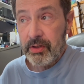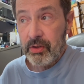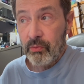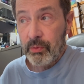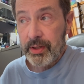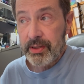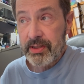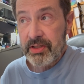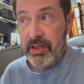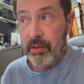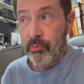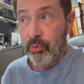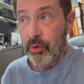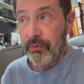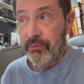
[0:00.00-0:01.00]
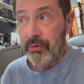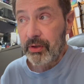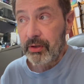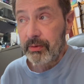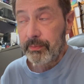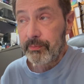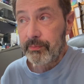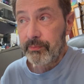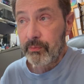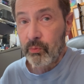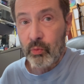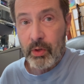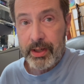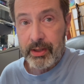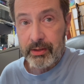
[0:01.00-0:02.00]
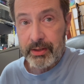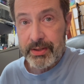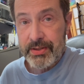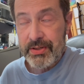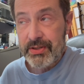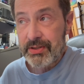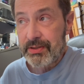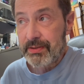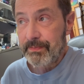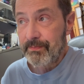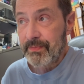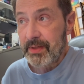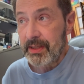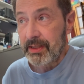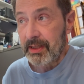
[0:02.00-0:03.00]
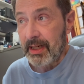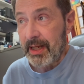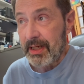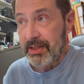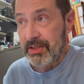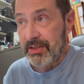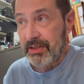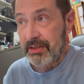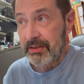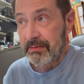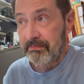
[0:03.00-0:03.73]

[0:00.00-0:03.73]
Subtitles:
with subwoofer wireless in the last